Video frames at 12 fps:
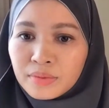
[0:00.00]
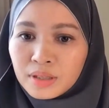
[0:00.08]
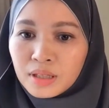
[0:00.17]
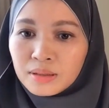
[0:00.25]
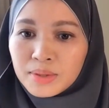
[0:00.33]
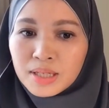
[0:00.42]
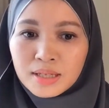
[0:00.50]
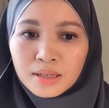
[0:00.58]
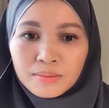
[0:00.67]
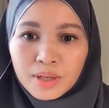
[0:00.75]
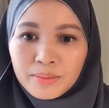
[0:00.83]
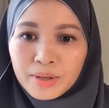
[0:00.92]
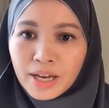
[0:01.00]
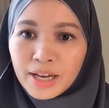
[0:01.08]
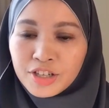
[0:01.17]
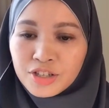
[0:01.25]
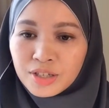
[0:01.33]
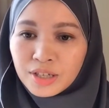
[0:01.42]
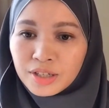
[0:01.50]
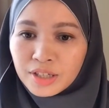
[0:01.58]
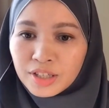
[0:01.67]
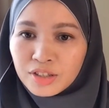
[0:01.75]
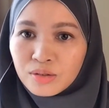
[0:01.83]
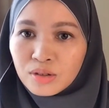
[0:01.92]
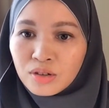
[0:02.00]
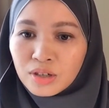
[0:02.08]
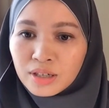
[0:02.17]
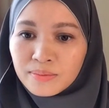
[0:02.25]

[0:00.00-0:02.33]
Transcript: Let me see. Maybe Aisha, can you look